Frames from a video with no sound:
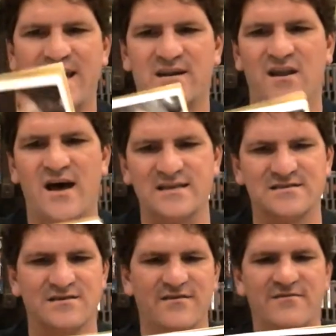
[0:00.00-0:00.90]
and
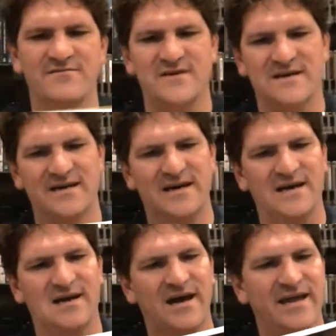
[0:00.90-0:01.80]
lots of
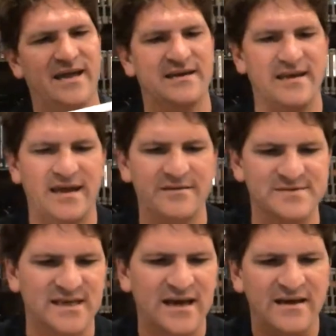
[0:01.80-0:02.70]
high-end
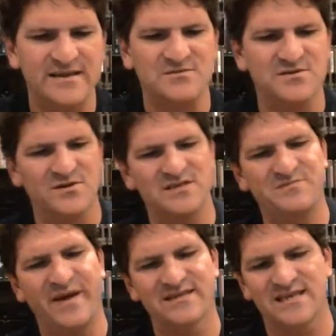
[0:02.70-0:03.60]
games. This one sort of
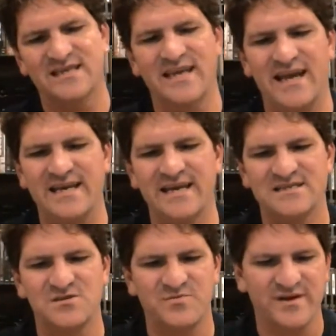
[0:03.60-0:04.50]
spans like the
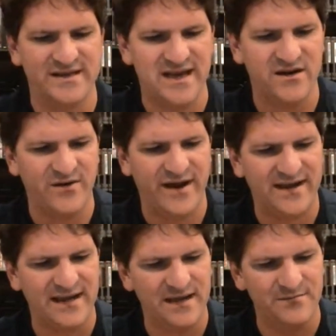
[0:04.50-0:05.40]
NES, Super Nintendo,
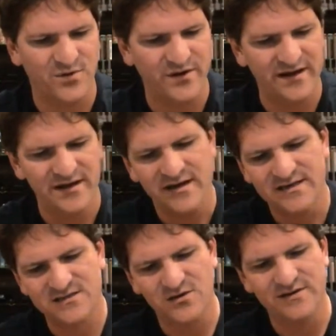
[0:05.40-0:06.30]
and Game Boy,
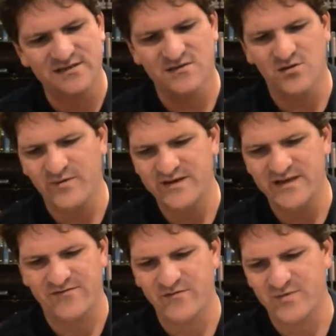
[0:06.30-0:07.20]
so it's a little bit
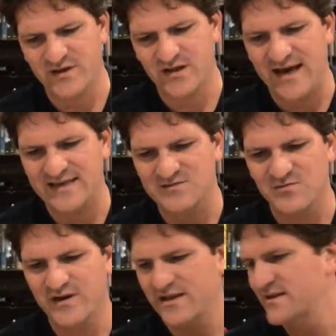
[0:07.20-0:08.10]
different, but the last
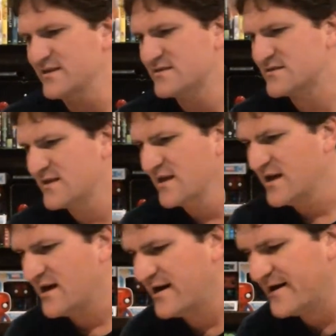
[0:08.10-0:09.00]
one is
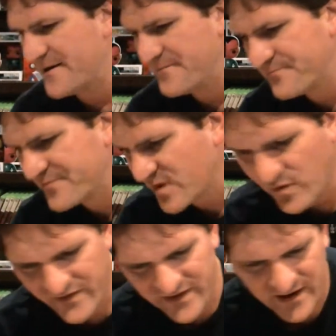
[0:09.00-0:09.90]
the
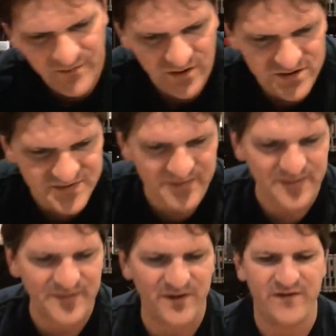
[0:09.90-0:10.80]
one that I'm most pumped
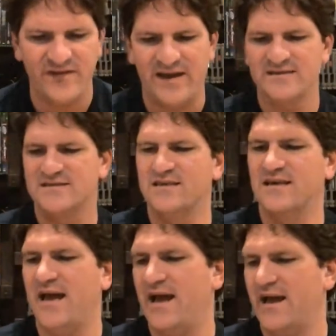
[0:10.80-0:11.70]
about, and that is
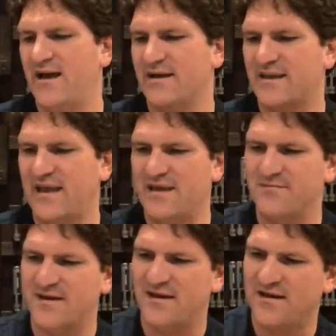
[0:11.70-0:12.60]
the
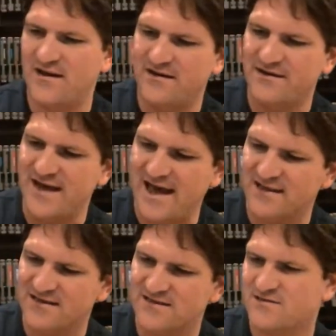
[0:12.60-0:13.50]
Game and
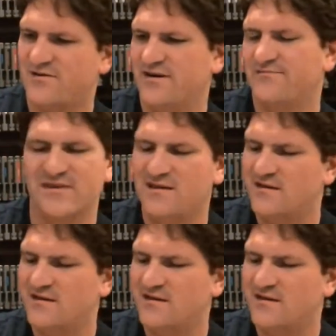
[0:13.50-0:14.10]
Atlas, sorry,